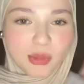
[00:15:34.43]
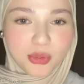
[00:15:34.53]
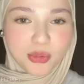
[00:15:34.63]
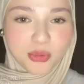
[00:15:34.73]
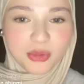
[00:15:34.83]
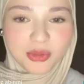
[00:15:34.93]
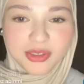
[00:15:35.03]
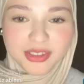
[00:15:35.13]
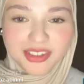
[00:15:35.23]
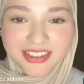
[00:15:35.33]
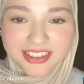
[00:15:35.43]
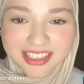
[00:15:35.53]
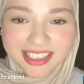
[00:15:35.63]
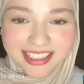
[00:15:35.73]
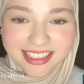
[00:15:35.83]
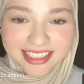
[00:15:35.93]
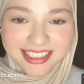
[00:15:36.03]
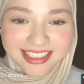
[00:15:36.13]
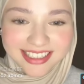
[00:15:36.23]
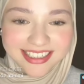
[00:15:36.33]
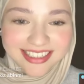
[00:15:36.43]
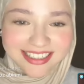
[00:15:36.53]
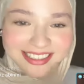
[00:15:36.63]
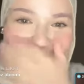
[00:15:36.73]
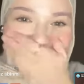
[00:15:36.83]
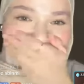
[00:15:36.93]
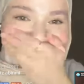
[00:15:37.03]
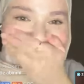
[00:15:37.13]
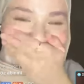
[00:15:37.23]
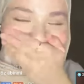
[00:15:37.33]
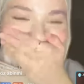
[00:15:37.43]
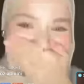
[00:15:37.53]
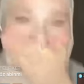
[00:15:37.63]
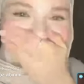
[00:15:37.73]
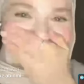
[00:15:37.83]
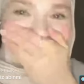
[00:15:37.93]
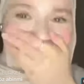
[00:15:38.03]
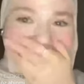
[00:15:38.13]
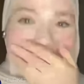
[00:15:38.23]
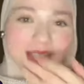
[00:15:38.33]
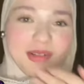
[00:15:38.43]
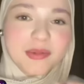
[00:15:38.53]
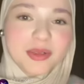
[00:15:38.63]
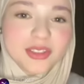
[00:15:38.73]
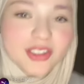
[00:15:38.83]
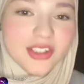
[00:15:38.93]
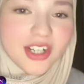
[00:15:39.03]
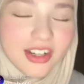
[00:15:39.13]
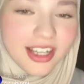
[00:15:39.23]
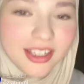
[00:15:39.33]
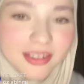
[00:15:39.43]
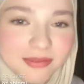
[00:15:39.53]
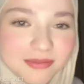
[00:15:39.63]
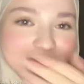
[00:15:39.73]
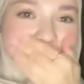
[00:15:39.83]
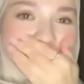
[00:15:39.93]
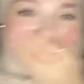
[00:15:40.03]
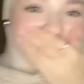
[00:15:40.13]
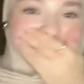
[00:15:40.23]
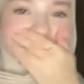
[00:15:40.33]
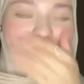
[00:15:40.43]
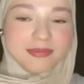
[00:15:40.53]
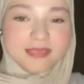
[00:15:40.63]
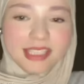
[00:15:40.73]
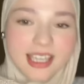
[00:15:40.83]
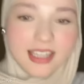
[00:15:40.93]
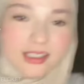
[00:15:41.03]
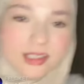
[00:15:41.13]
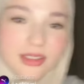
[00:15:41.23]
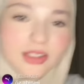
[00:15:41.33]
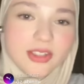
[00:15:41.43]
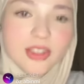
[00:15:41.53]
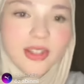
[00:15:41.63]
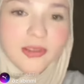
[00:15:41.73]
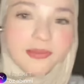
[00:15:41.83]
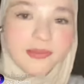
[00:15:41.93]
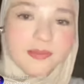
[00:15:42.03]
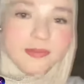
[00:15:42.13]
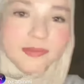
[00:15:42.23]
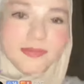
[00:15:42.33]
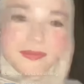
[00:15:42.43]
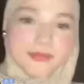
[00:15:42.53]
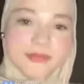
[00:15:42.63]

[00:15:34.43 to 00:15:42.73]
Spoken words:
Yeah, Sarabce. Oh my god, Badro, you're 600 follower and you will be 100k. Everybody follow Badro. Everybody.